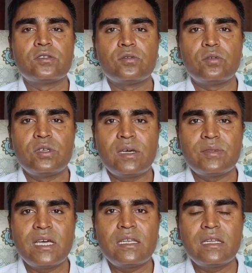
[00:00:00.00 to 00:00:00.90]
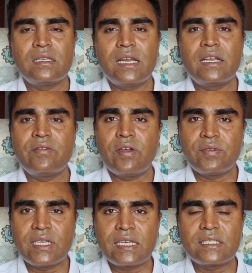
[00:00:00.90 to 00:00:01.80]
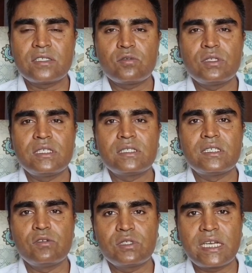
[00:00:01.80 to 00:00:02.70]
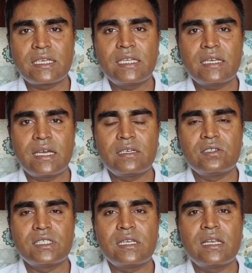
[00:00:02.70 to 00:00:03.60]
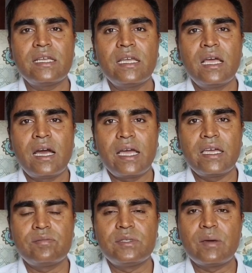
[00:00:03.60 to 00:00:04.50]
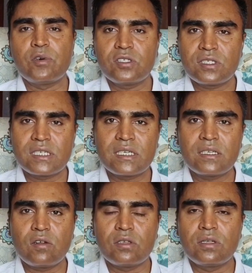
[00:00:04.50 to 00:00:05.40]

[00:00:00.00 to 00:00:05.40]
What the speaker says: So we have done nearly 50 cases with this new technique, and recently I have demonstrated